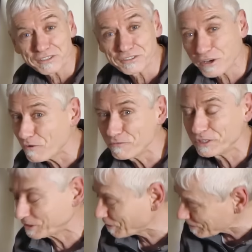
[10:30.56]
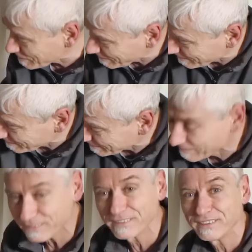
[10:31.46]
stove that could,
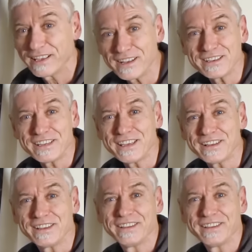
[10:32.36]
and it did.